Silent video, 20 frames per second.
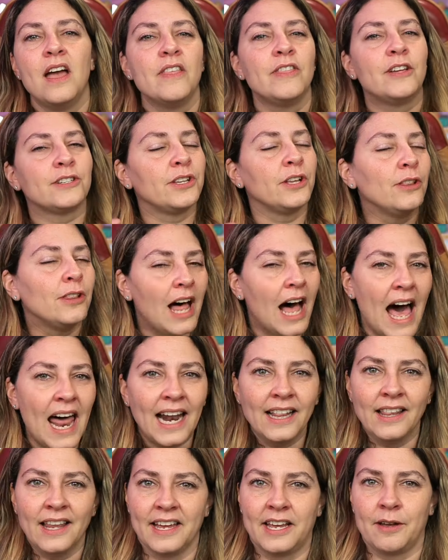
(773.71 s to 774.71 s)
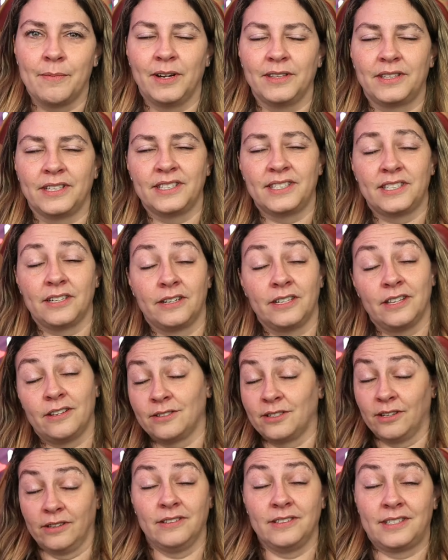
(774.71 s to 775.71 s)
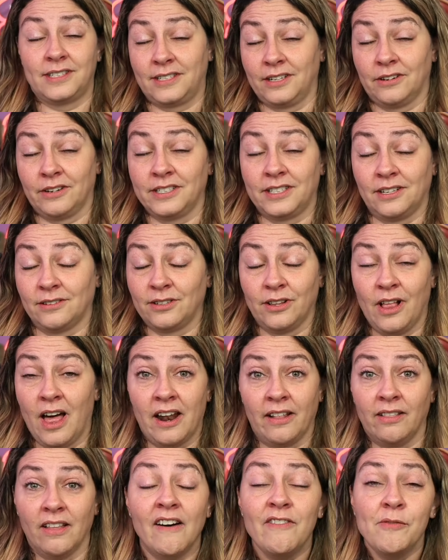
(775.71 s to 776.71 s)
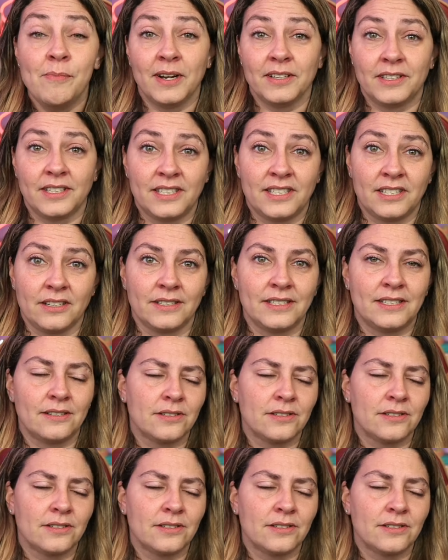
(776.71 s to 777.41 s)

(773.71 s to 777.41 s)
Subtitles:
There's a lot I like about this series. There's a lot I love about this series.